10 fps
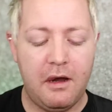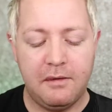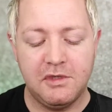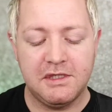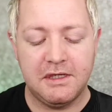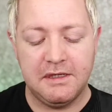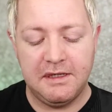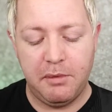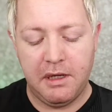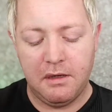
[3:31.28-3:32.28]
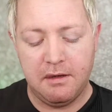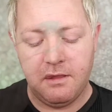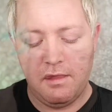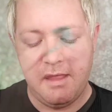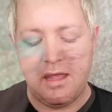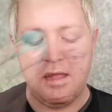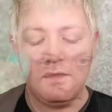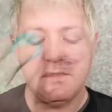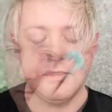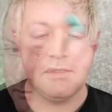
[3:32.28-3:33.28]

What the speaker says: and I'm just going to dip into that.